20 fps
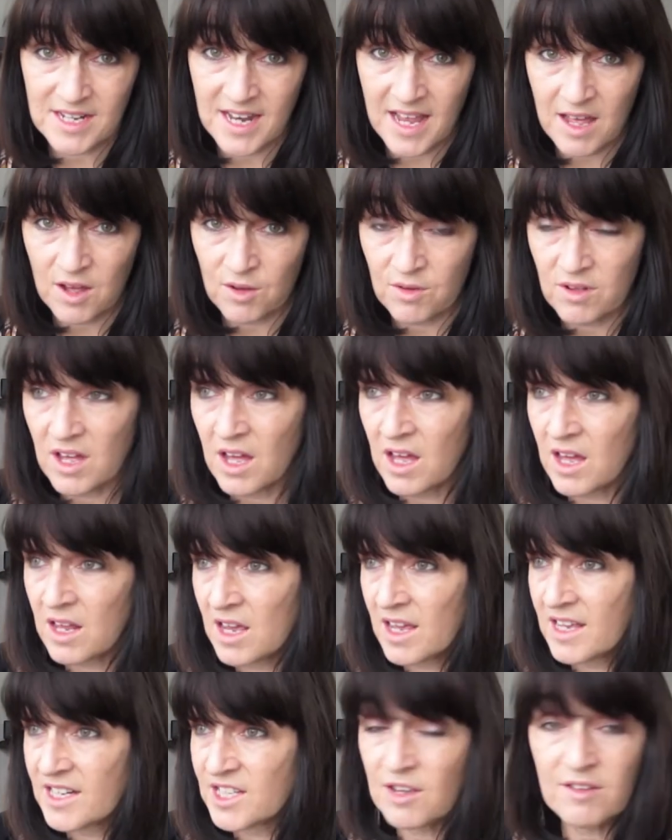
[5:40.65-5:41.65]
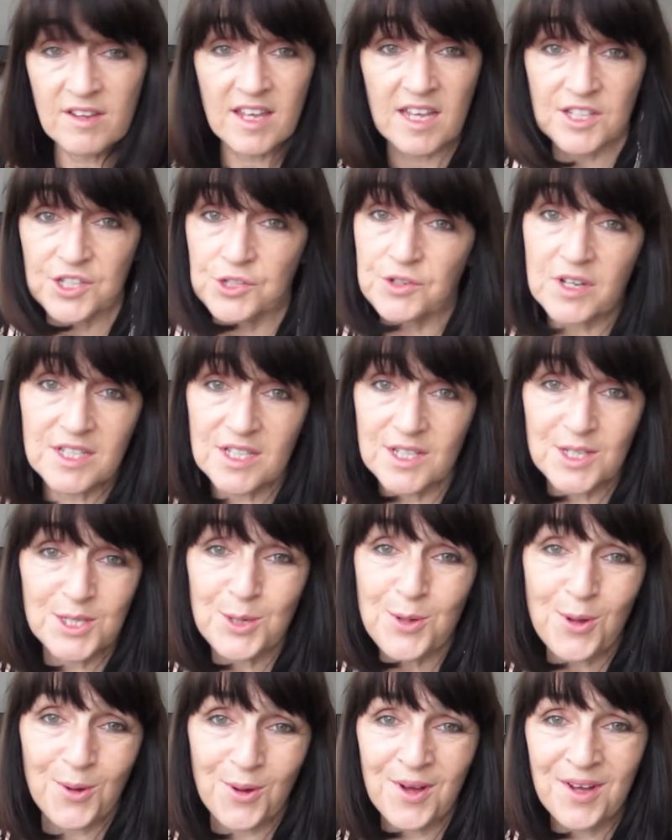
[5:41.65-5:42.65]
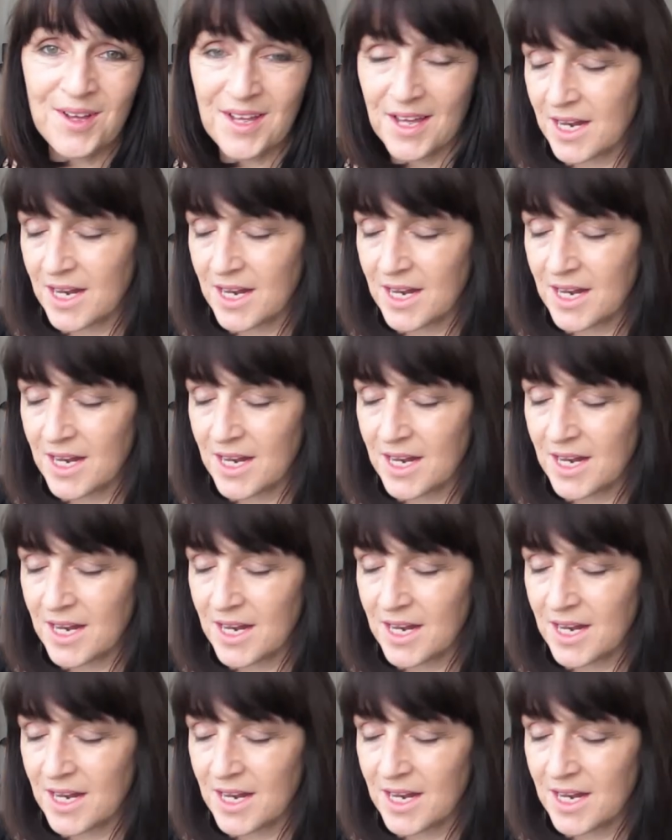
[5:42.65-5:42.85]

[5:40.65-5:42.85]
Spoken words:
now and I don't get stressed at all.